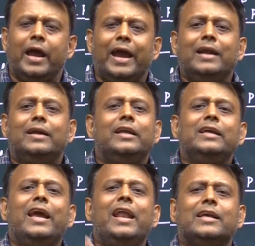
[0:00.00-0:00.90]
and
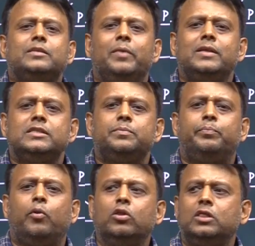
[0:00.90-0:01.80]
dzx means
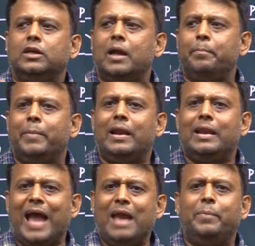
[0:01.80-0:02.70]
both dumbbell
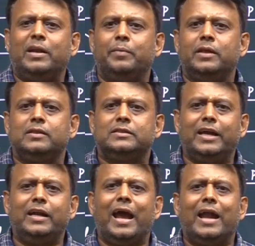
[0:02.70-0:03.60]
lie between
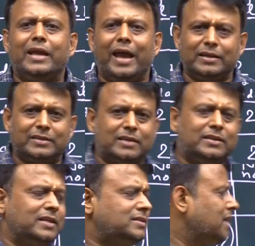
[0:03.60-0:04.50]
z and x
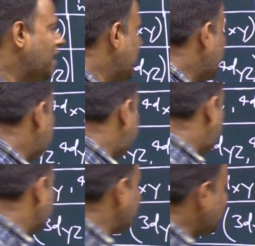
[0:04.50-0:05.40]
axis, and
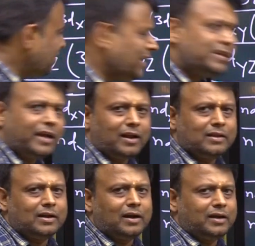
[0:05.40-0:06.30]
for any
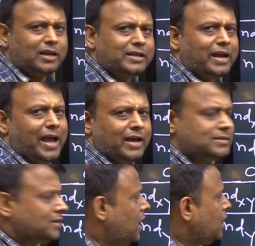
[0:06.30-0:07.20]
dzx,
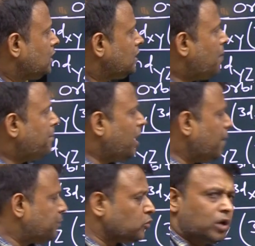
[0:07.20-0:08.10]
number
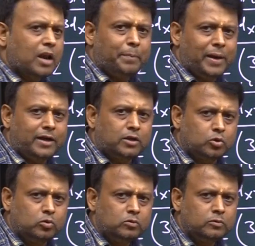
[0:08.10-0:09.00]
of nodal plane
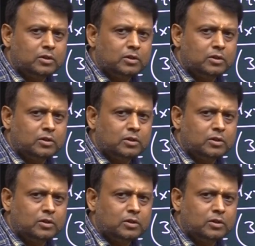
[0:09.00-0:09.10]
2,